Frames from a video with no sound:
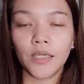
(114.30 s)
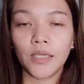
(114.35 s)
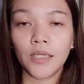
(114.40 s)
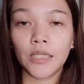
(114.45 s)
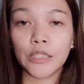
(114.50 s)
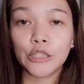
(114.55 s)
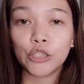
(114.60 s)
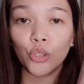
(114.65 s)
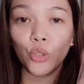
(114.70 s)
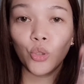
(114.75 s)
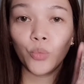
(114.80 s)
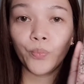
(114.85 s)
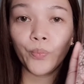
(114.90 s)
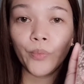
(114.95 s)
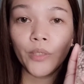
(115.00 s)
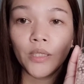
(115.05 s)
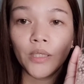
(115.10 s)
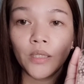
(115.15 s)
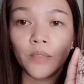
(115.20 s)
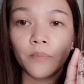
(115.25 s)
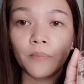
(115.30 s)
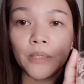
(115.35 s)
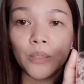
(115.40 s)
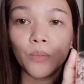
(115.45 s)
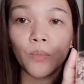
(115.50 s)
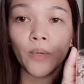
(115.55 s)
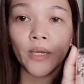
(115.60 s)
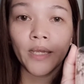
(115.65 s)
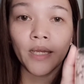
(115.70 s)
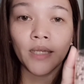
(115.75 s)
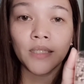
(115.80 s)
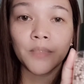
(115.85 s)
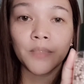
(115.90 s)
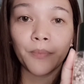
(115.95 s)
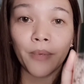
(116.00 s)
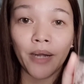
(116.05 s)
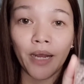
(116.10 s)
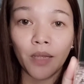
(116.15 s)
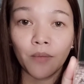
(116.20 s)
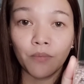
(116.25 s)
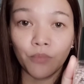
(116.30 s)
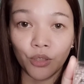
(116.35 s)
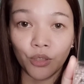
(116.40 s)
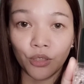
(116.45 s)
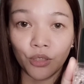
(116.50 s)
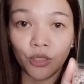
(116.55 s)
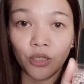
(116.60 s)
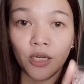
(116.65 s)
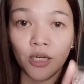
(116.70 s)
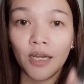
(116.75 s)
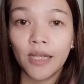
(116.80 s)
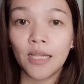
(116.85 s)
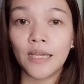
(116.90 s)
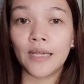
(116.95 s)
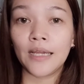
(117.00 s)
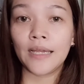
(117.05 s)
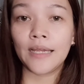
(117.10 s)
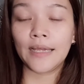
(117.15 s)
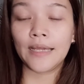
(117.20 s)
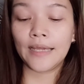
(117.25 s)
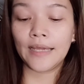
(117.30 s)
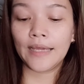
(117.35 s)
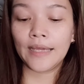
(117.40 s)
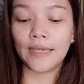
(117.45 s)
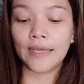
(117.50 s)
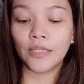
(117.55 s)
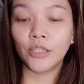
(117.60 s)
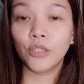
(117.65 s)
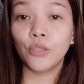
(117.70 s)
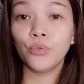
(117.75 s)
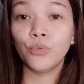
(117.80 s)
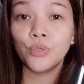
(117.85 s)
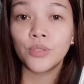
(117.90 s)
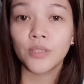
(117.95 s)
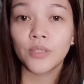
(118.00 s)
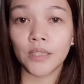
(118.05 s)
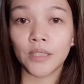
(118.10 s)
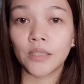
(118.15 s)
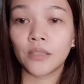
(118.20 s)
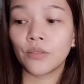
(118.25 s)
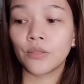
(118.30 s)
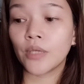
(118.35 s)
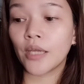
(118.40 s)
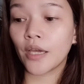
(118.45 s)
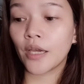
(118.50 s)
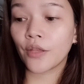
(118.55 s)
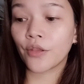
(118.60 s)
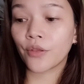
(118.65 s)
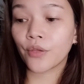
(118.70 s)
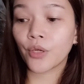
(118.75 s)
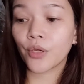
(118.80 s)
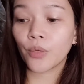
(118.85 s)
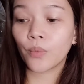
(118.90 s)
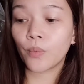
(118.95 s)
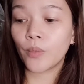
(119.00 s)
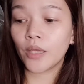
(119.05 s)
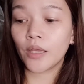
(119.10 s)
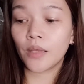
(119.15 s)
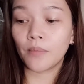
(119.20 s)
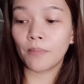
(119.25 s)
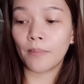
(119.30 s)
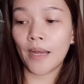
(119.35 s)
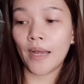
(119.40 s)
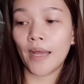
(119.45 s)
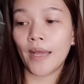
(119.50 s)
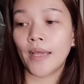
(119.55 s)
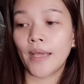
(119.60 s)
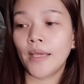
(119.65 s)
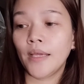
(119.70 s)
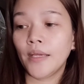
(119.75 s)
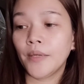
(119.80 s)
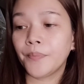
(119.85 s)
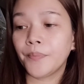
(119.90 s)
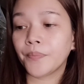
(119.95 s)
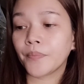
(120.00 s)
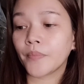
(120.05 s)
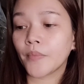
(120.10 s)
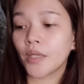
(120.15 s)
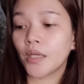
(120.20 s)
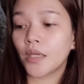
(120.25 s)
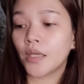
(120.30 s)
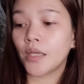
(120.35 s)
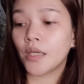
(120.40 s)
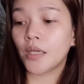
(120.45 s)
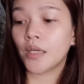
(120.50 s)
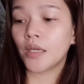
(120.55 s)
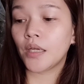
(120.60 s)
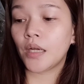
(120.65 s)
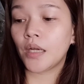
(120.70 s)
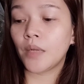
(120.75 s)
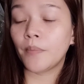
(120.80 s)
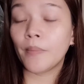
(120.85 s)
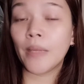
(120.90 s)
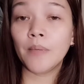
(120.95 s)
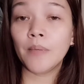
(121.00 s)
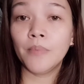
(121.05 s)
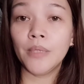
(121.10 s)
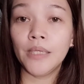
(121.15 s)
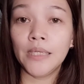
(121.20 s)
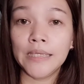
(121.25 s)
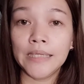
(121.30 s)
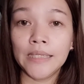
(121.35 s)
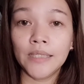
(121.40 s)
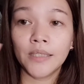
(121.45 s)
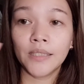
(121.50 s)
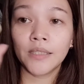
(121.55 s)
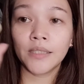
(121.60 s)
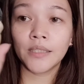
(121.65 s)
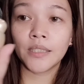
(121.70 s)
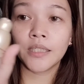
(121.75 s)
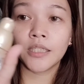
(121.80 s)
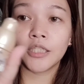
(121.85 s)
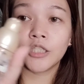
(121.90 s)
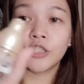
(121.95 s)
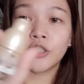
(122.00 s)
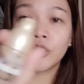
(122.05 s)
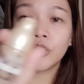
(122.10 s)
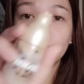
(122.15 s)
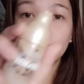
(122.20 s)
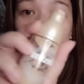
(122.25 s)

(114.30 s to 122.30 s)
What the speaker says: Let's open the BYS primer and use it together with my Maybelline na Dream